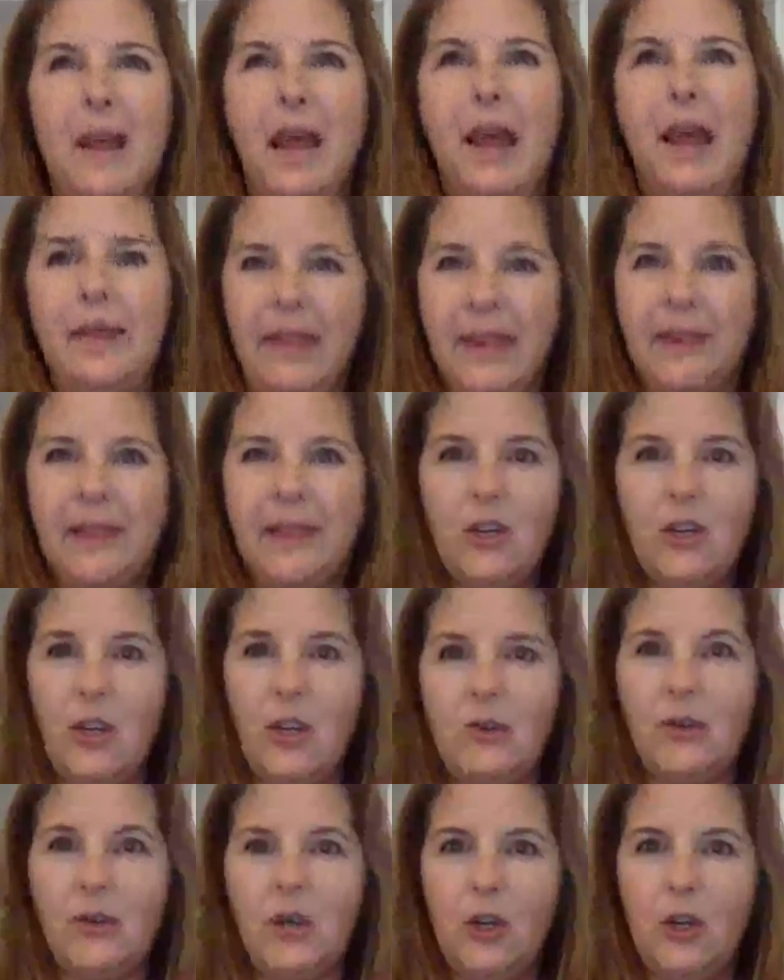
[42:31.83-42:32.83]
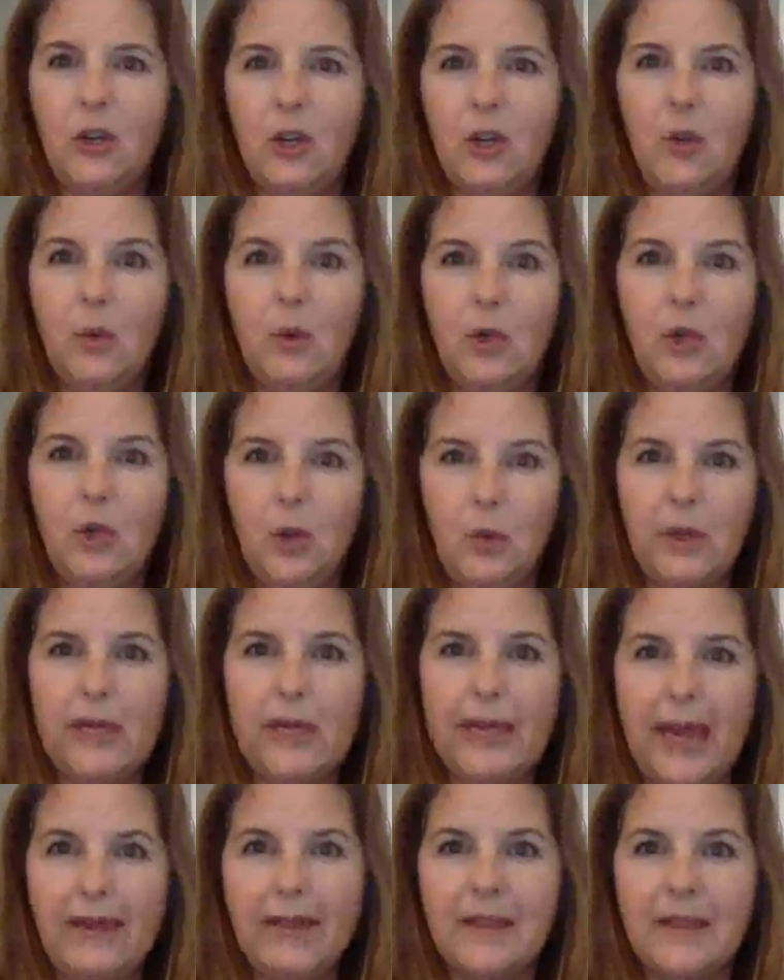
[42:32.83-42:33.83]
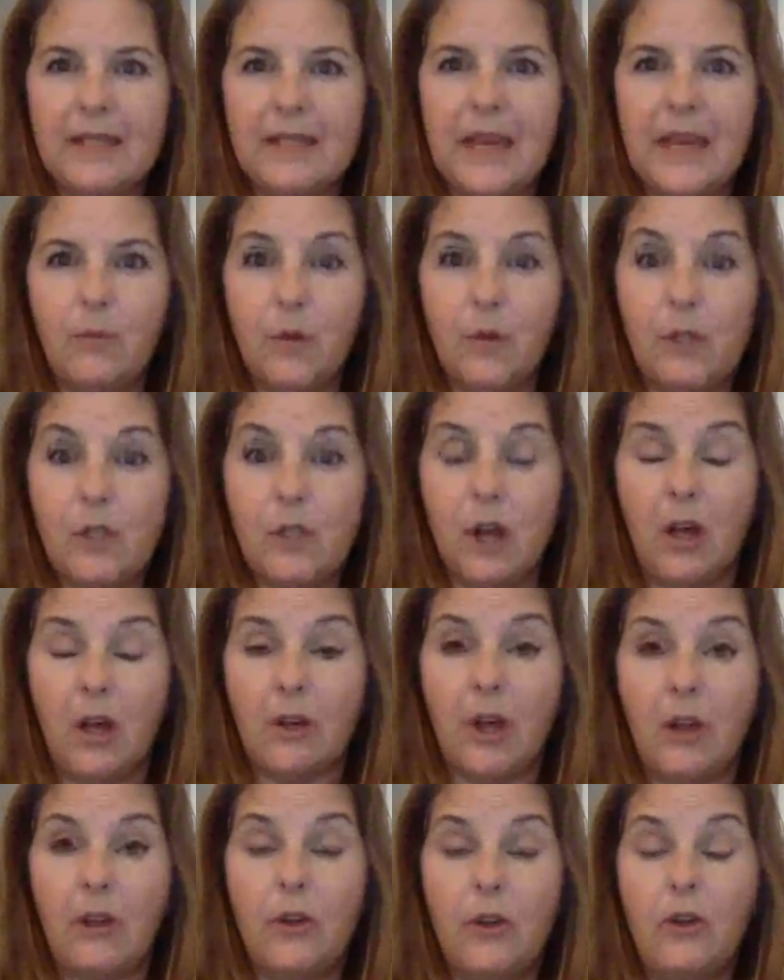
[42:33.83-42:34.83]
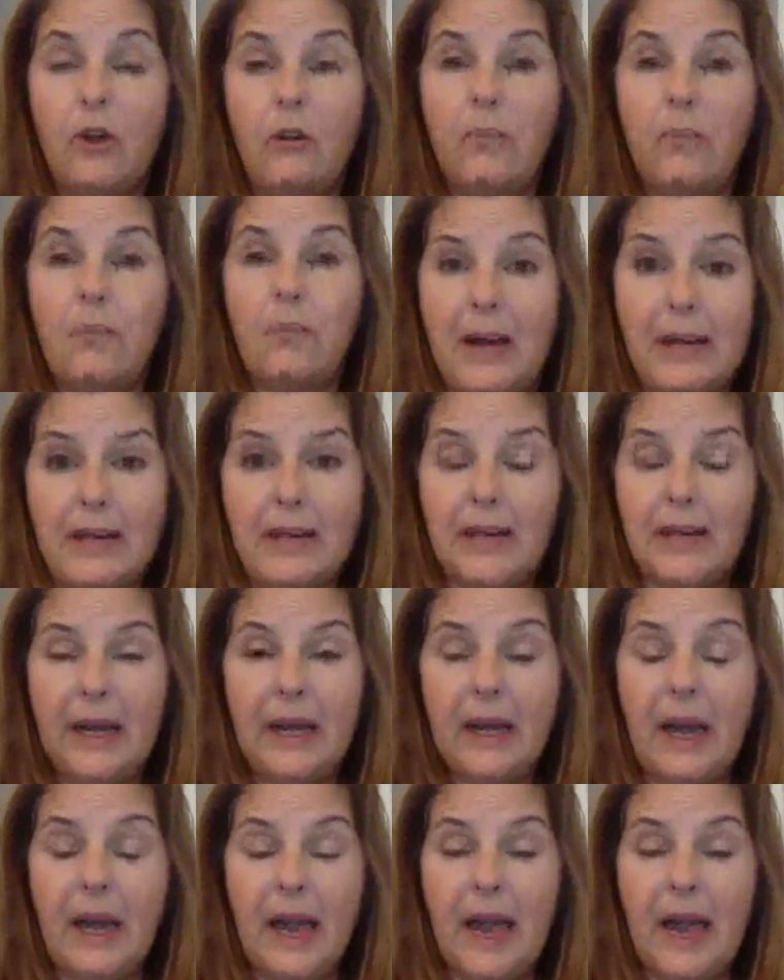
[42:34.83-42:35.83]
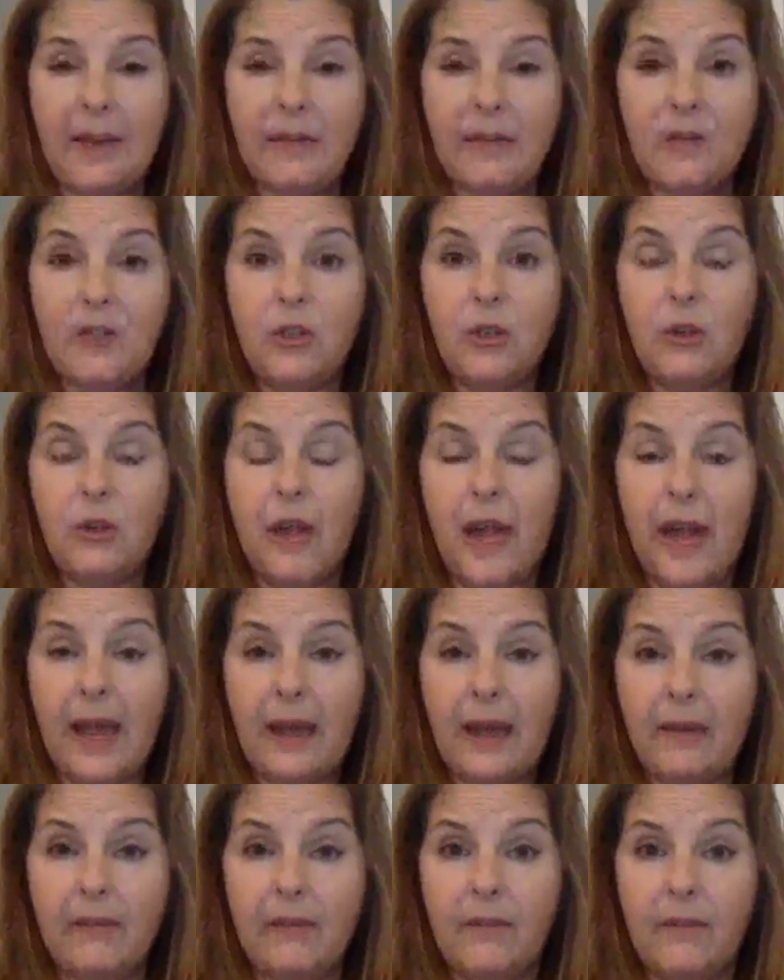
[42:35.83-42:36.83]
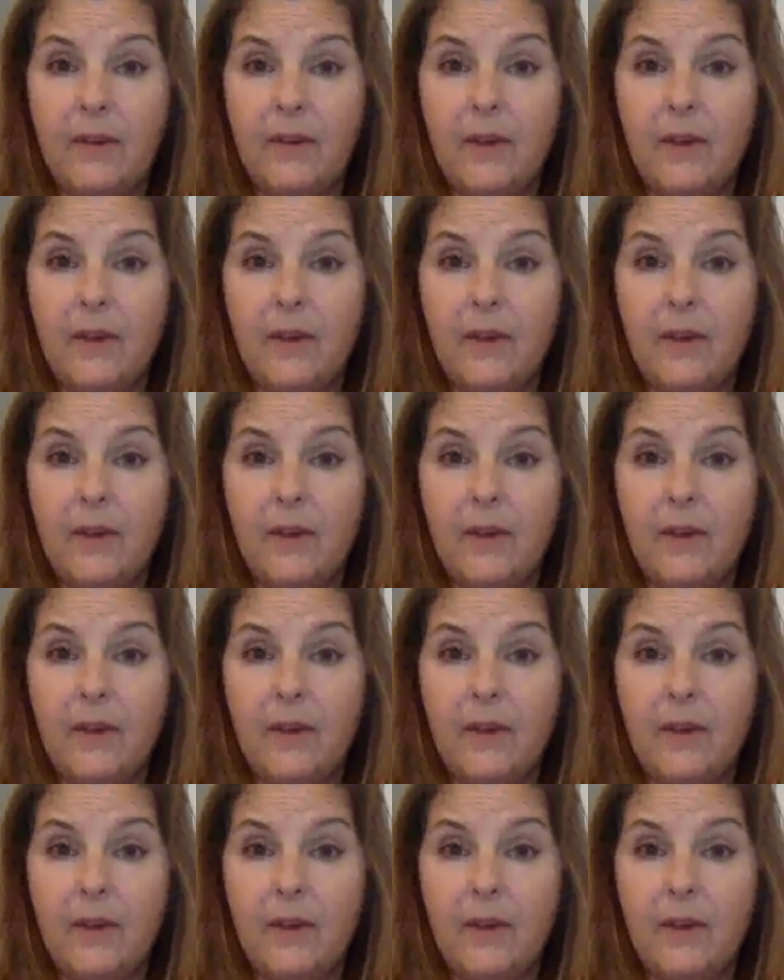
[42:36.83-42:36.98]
I, think that you know you you would get the same result, although you might not have to have